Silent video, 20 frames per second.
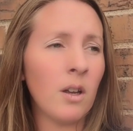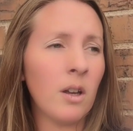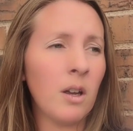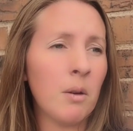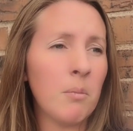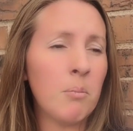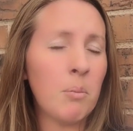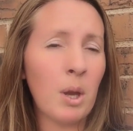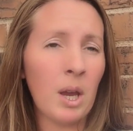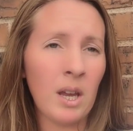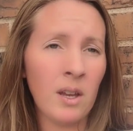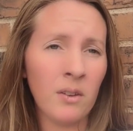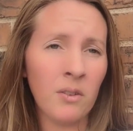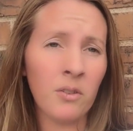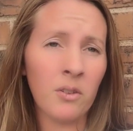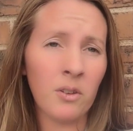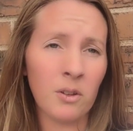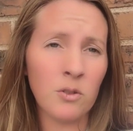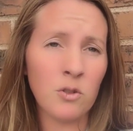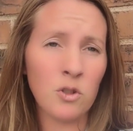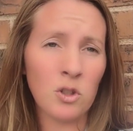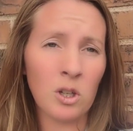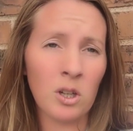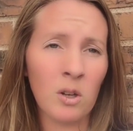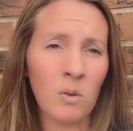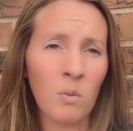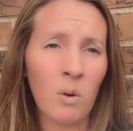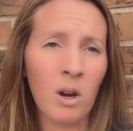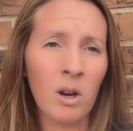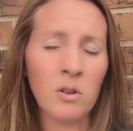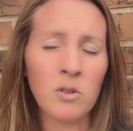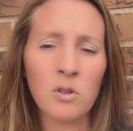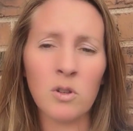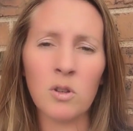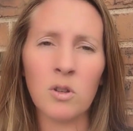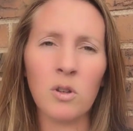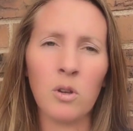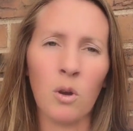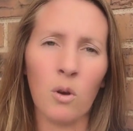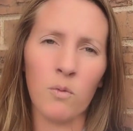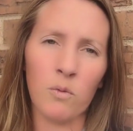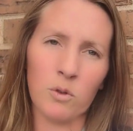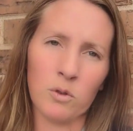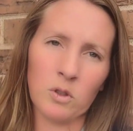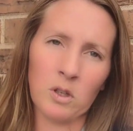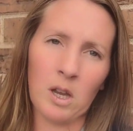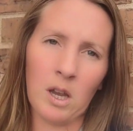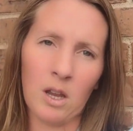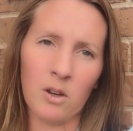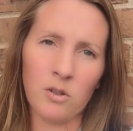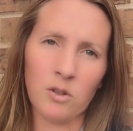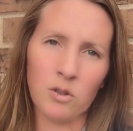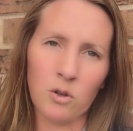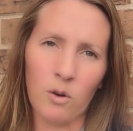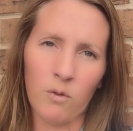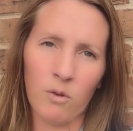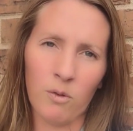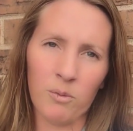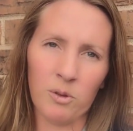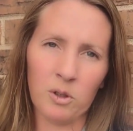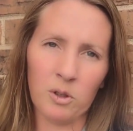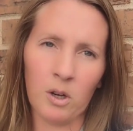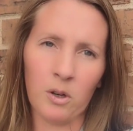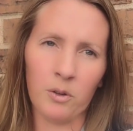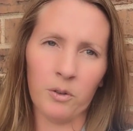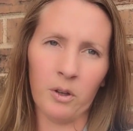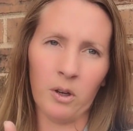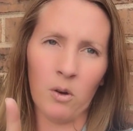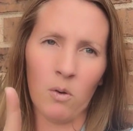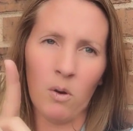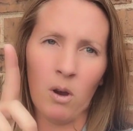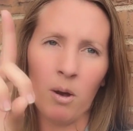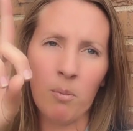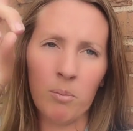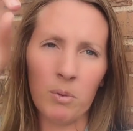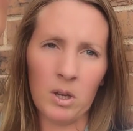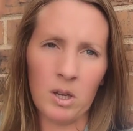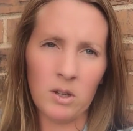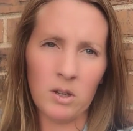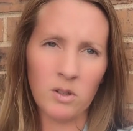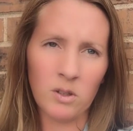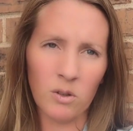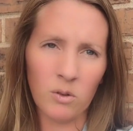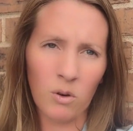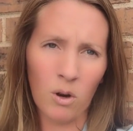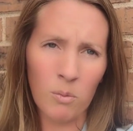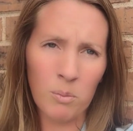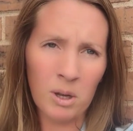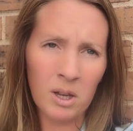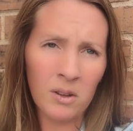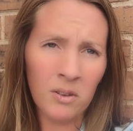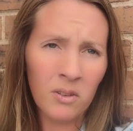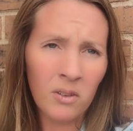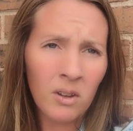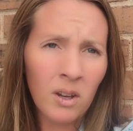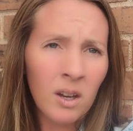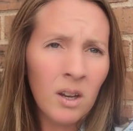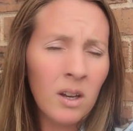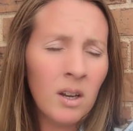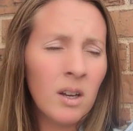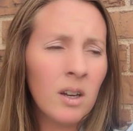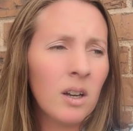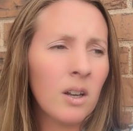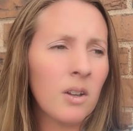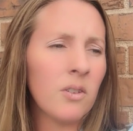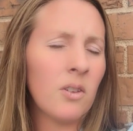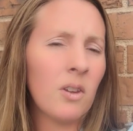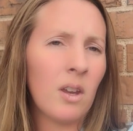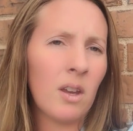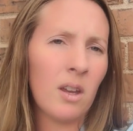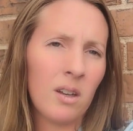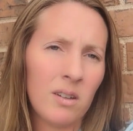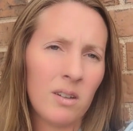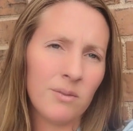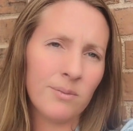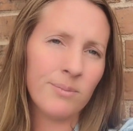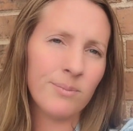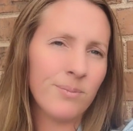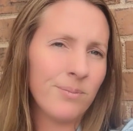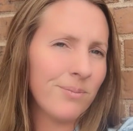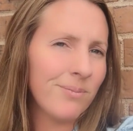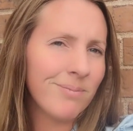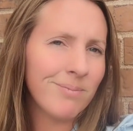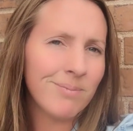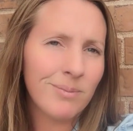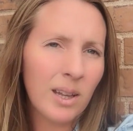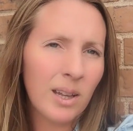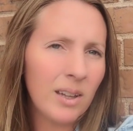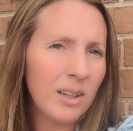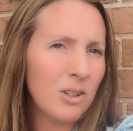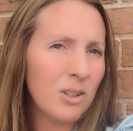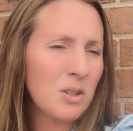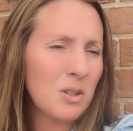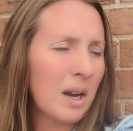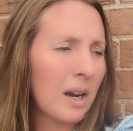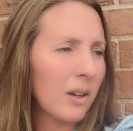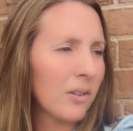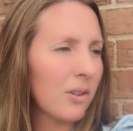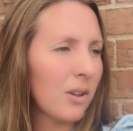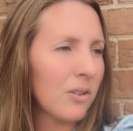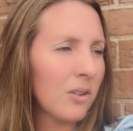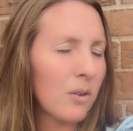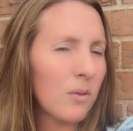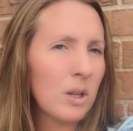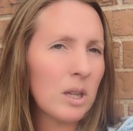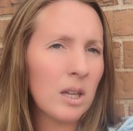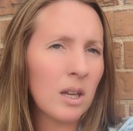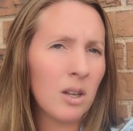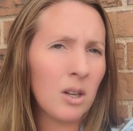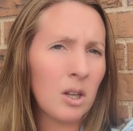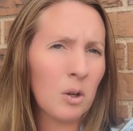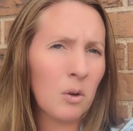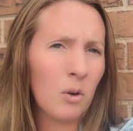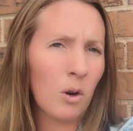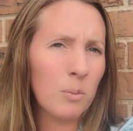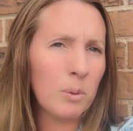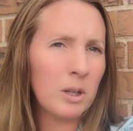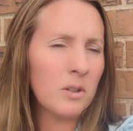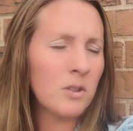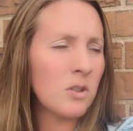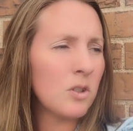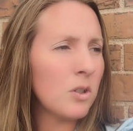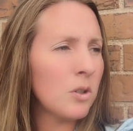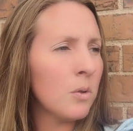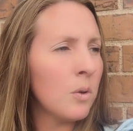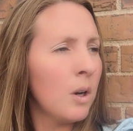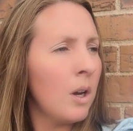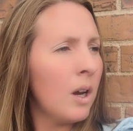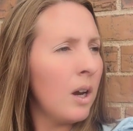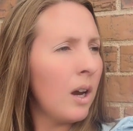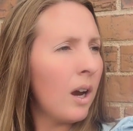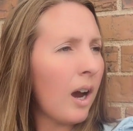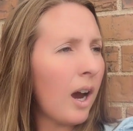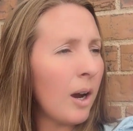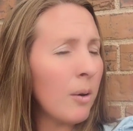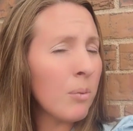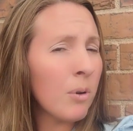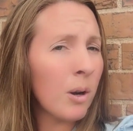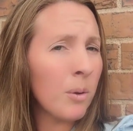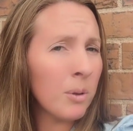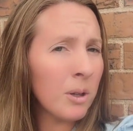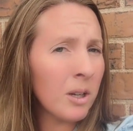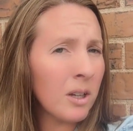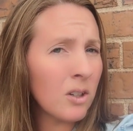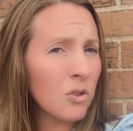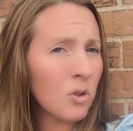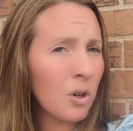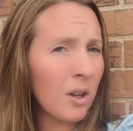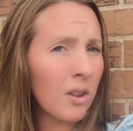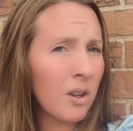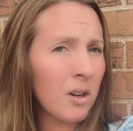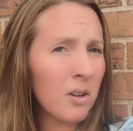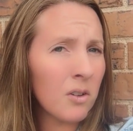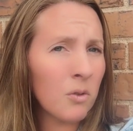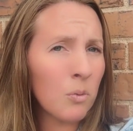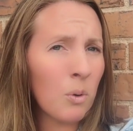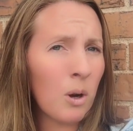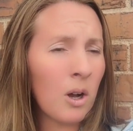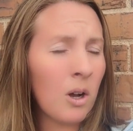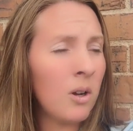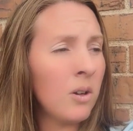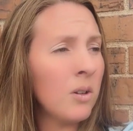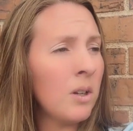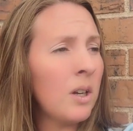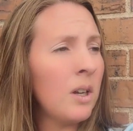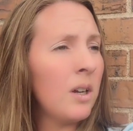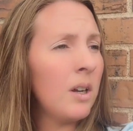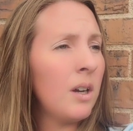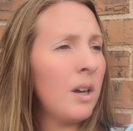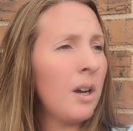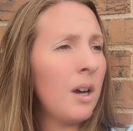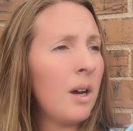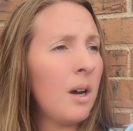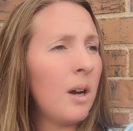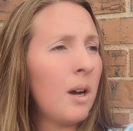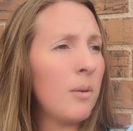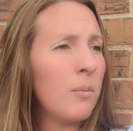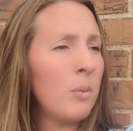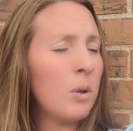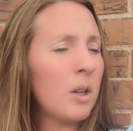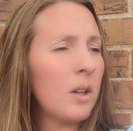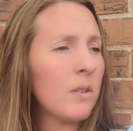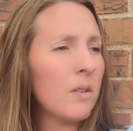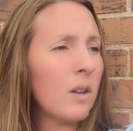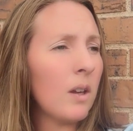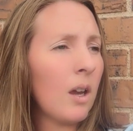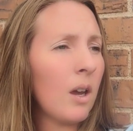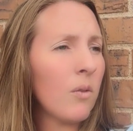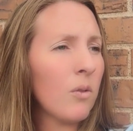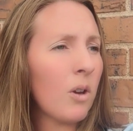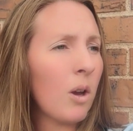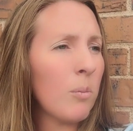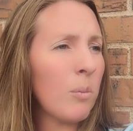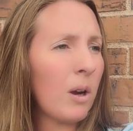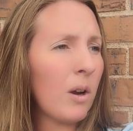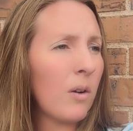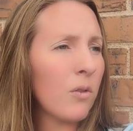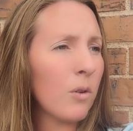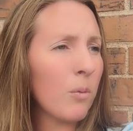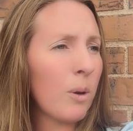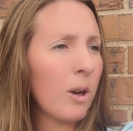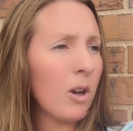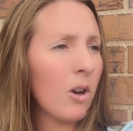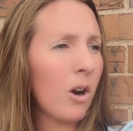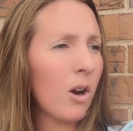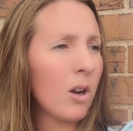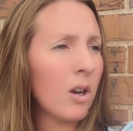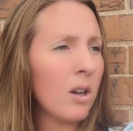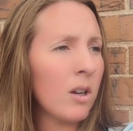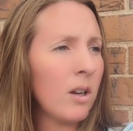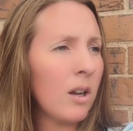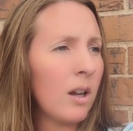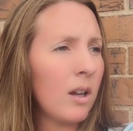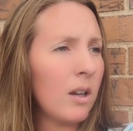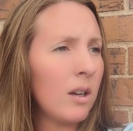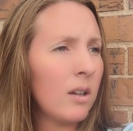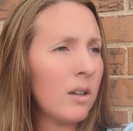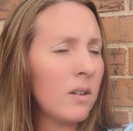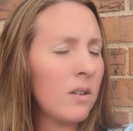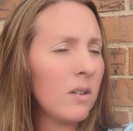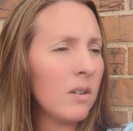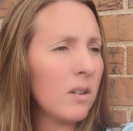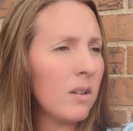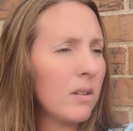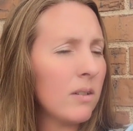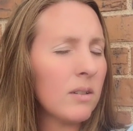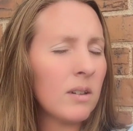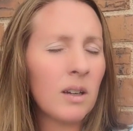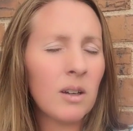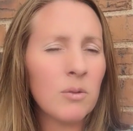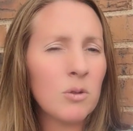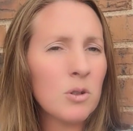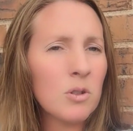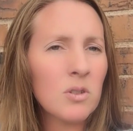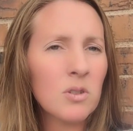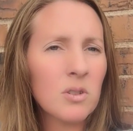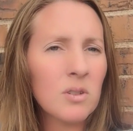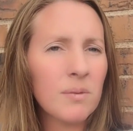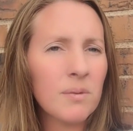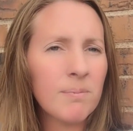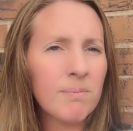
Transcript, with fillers: a base is chicken wire so that the gophers can't just go from their tunnels and go up into the grow beds because then then they just access everything in the grow beds too. I'm probably going to try that as well um, because they have come after my garden and I've just,